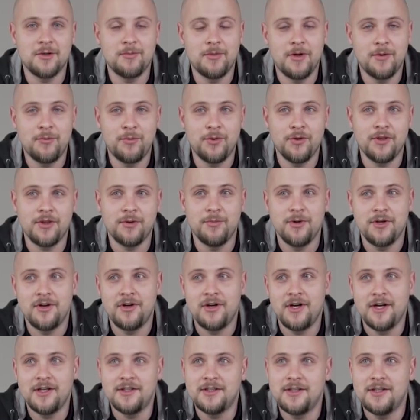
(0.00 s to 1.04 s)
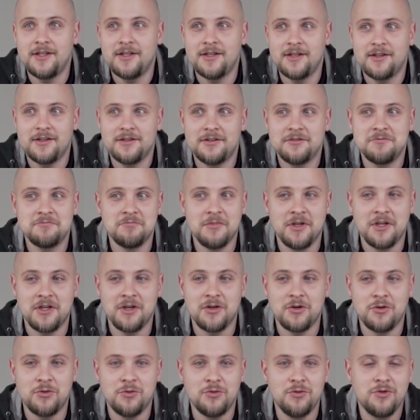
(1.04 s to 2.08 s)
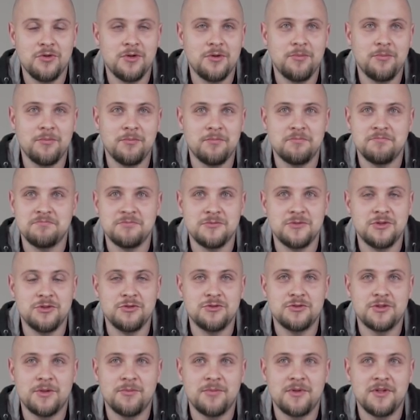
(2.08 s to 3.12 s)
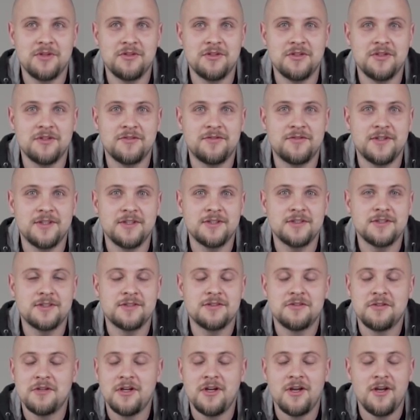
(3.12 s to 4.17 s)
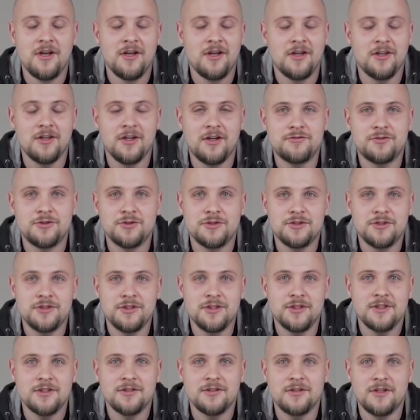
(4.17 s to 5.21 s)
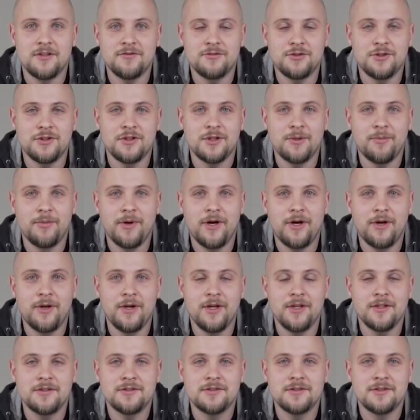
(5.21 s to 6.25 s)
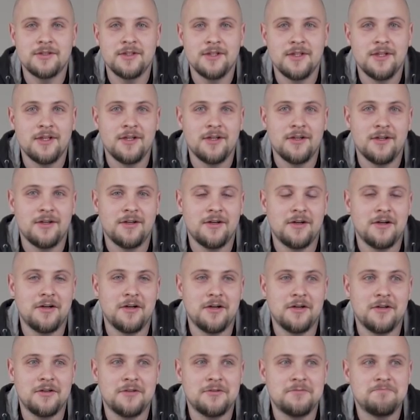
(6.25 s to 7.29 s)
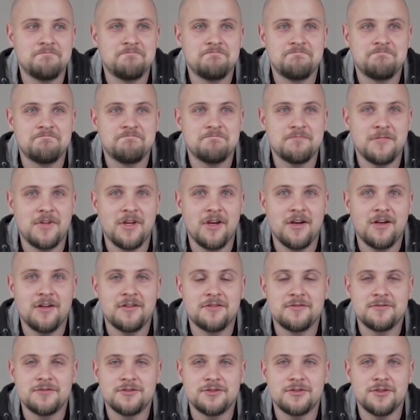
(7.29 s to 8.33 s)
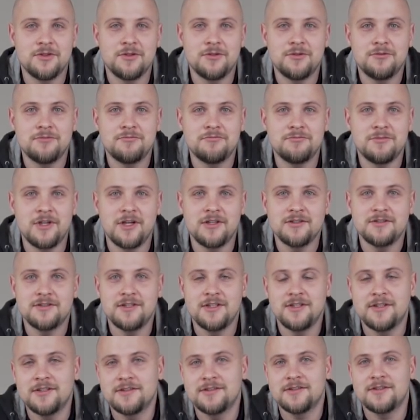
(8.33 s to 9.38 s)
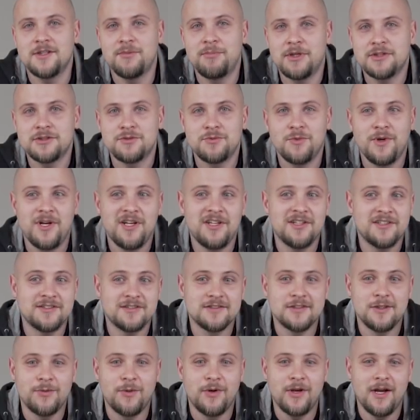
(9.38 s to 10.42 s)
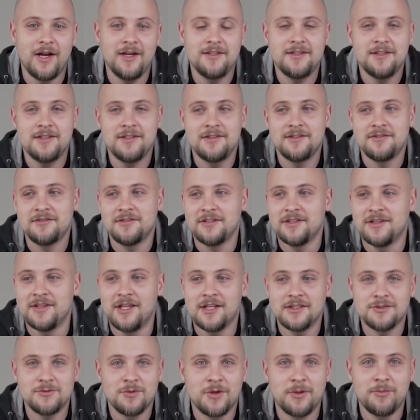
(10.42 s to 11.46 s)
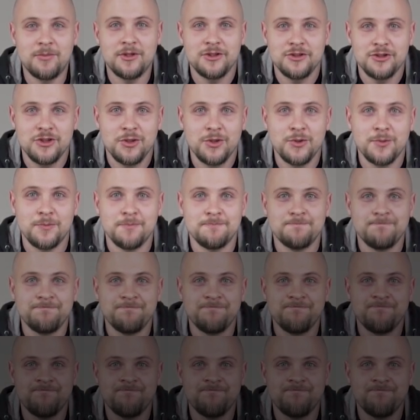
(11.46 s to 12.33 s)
come up with a better idea, make it cooler, do something different, love to see it, love to hear about it. Uh, yeah, so not saying this is the best way, this is the way I did it, and that's what I'm gonna show you.